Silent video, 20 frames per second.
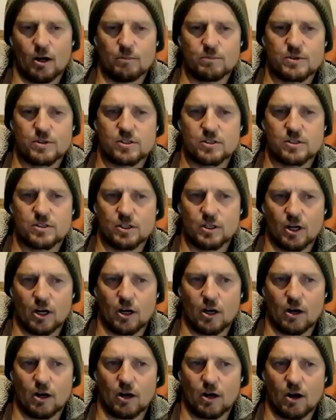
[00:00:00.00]
I'm
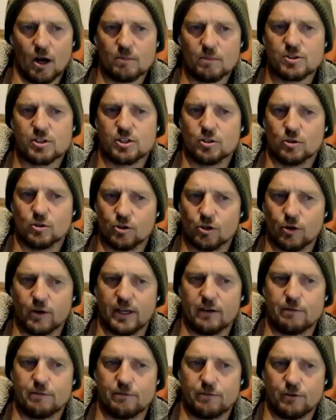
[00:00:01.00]
still
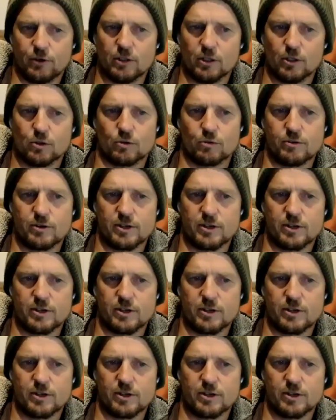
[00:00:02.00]
doing a few little